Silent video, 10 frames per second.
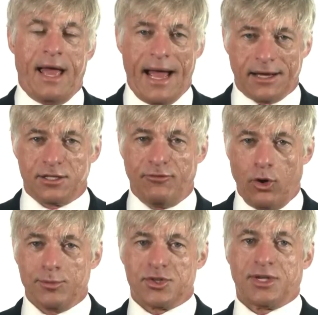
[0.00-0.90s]
Active
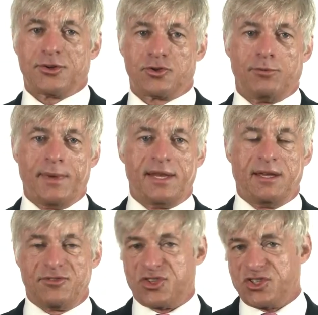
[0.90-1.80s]
homosexual men
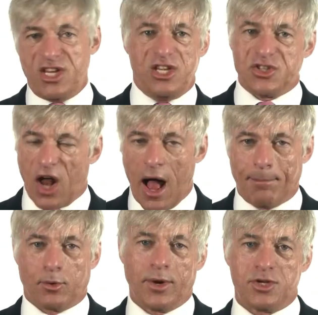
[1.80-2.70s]
have seized
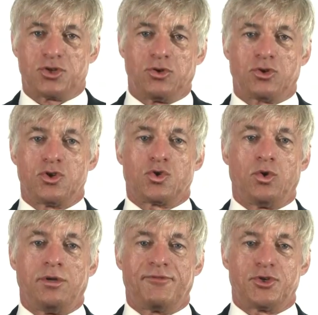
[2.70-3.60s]
operational
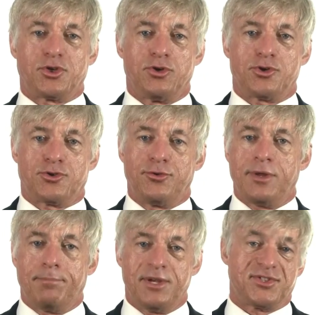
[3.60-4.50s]
control of the church through
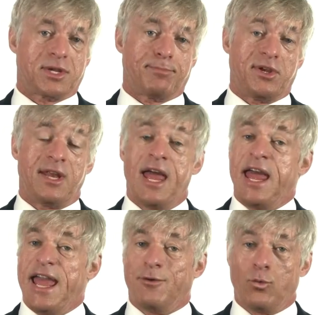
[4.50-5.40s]
the episcopate
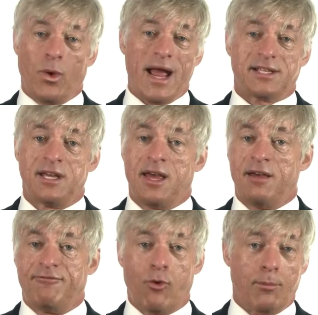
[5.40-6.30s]
and wrecked
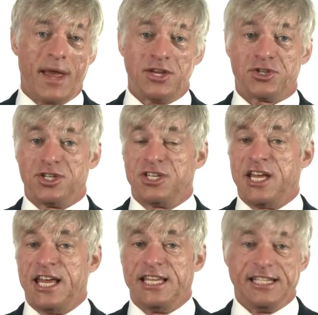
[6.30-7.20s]
formation,
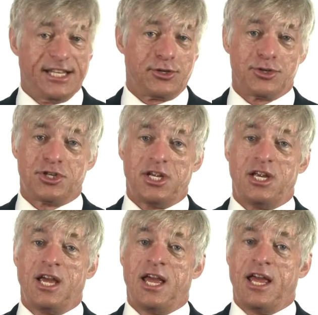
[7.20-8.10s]

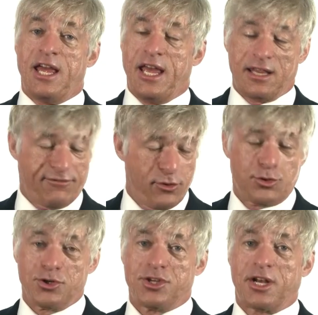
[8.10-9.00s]
liturgy, and the
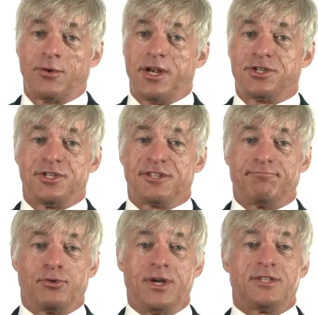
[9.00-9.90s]
future generations
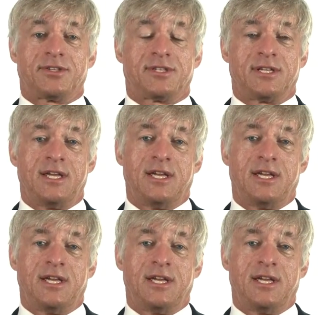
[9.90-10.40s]
of priests.